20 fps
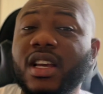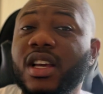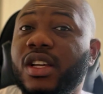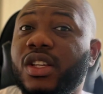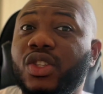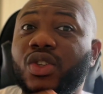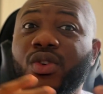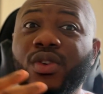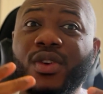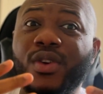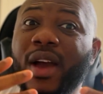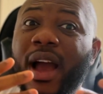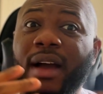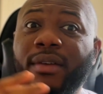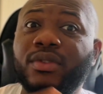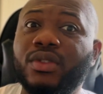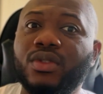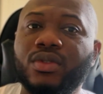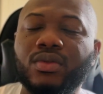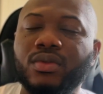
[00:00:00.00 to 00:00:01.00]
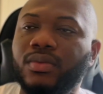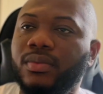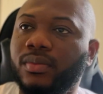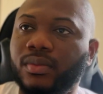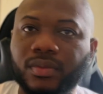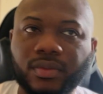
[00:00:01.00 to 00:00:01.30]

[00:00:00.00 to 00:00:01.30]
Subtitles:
So you have to